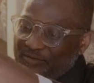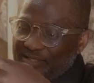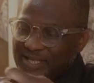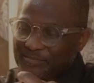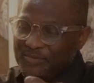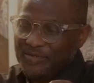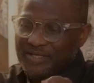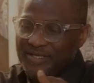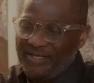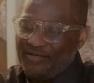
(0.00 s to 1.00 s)
for example,
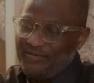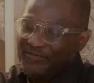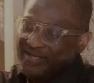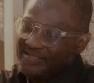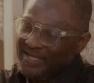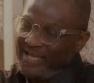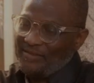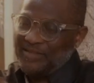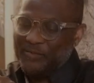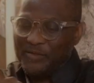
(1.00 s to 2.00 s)
the Festac head
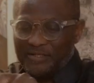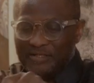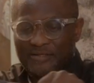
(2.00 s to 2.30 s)
on that one,